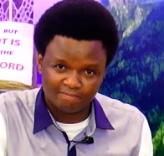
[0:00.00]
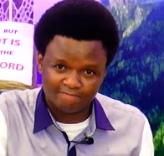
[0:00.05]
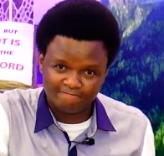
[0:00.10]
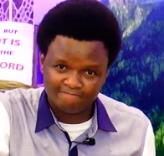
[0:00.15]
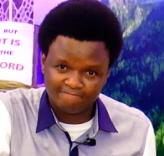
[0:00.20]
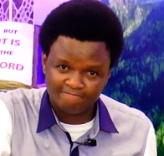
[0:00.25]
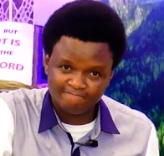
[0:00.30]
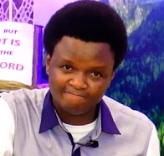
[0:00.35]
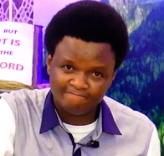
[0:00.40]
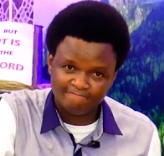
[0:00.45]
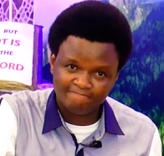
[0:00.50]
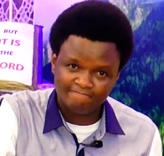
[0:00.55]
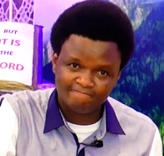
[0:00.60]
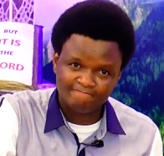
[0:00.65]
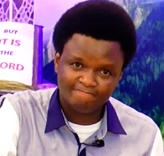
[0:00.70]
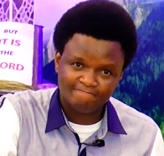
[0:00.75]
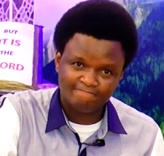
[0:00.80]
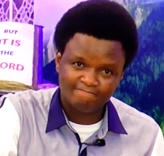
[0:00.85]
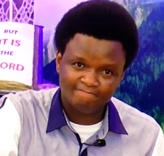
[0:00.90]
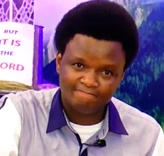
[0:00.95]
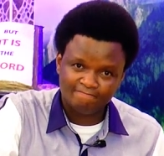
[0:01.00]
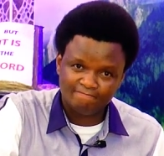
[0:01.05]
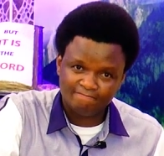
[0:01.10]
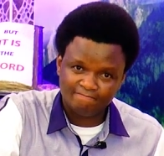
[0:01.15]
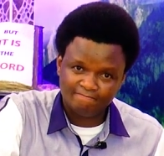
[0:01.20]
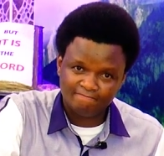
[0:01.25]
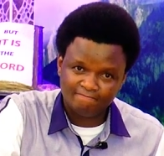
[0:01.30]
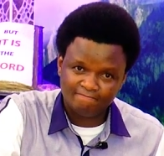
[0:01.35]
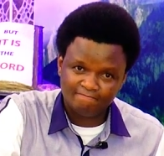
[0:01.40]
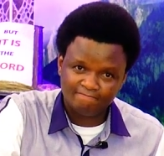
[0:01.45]

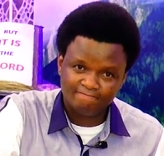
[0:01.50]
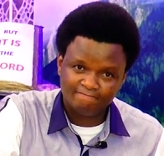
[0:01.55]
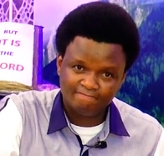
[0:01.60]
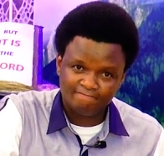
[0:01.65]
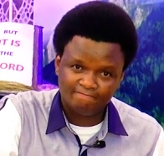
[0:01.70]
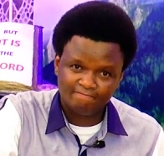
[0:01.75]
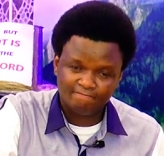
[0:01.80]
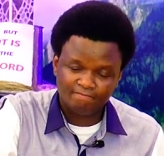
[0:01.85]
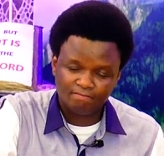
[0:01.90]
(no one is talking)